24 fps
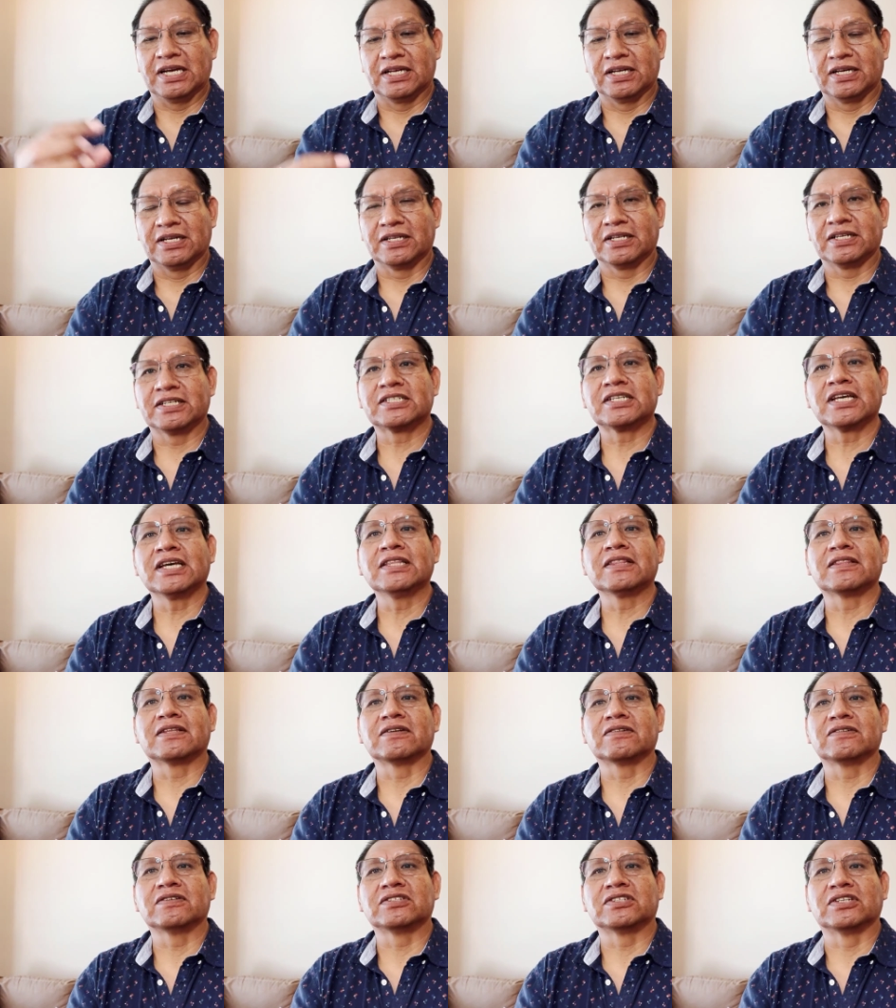and at the
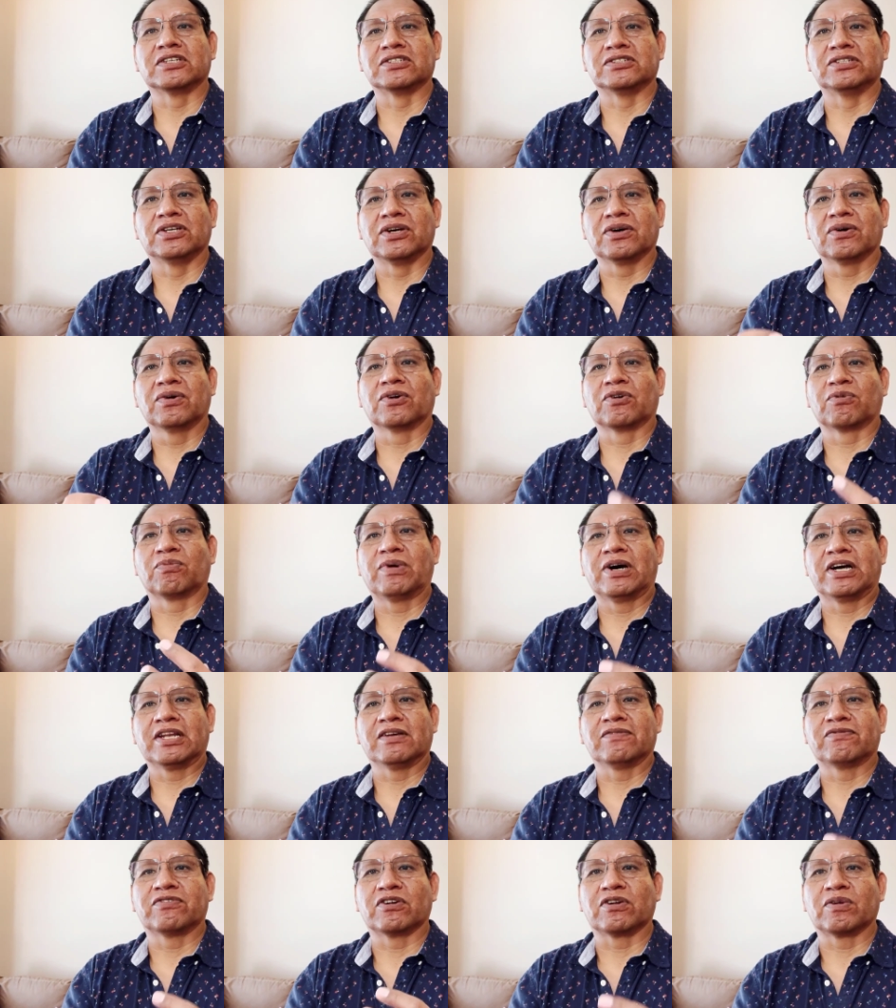center is the ore
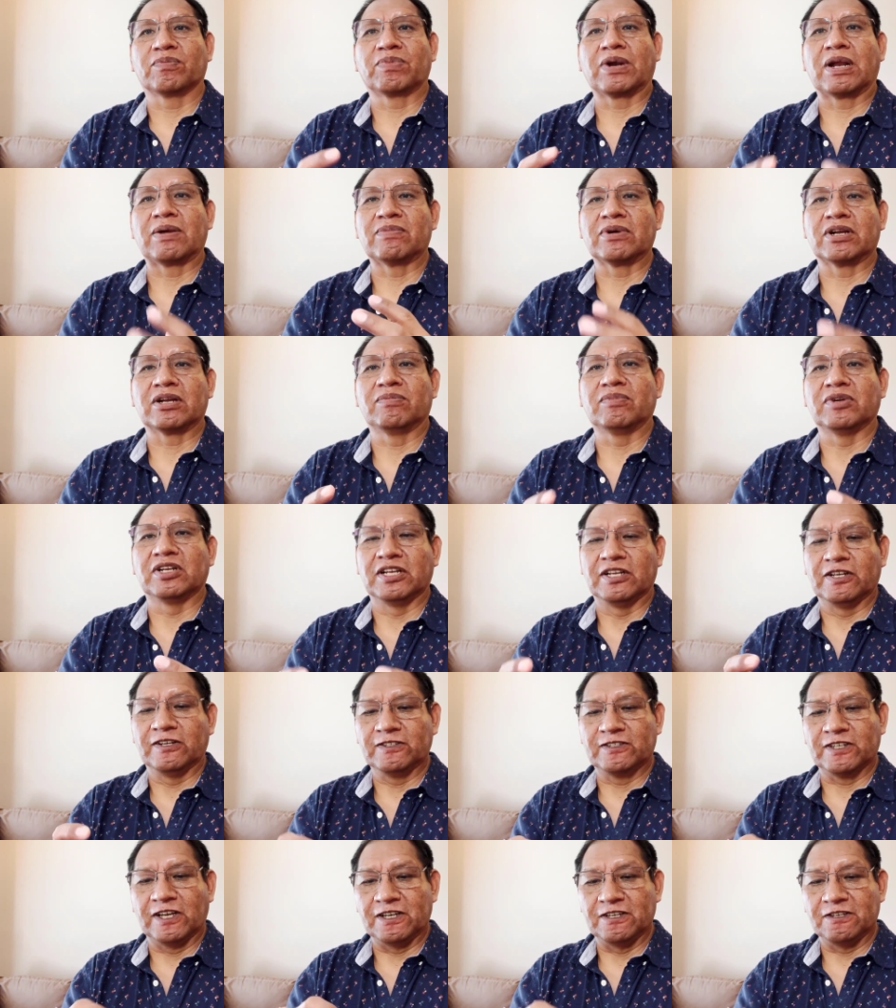body for the primary
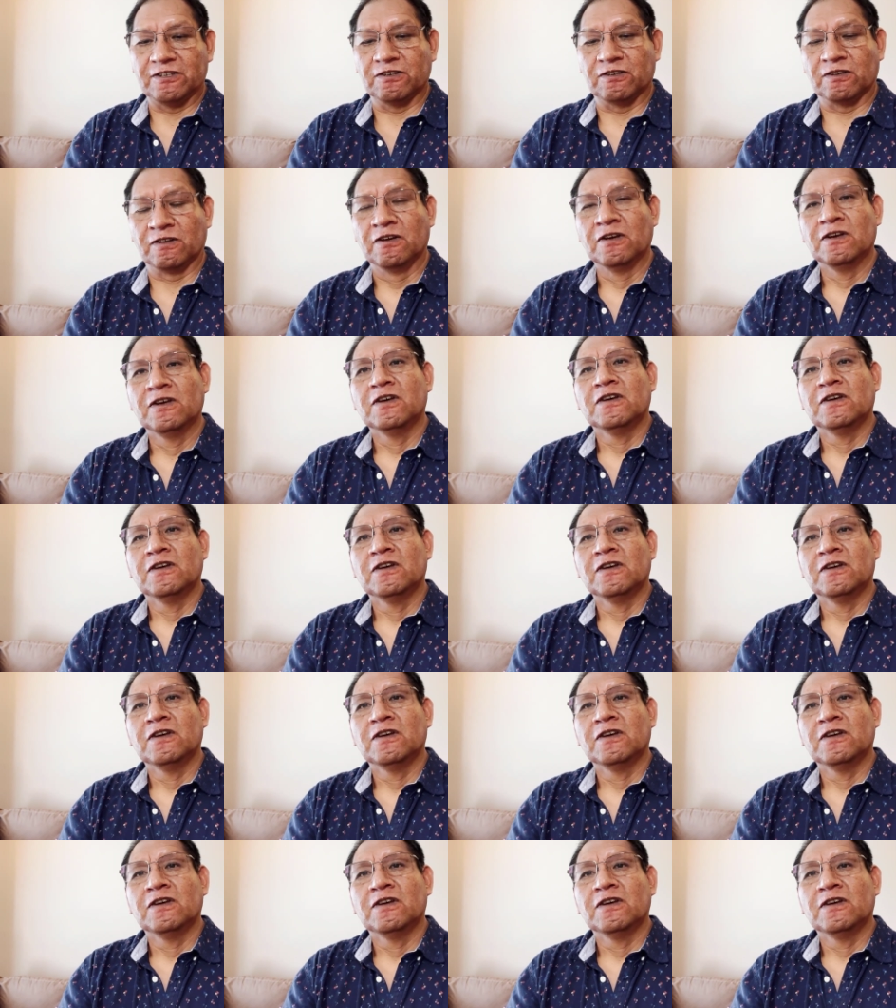mineralization,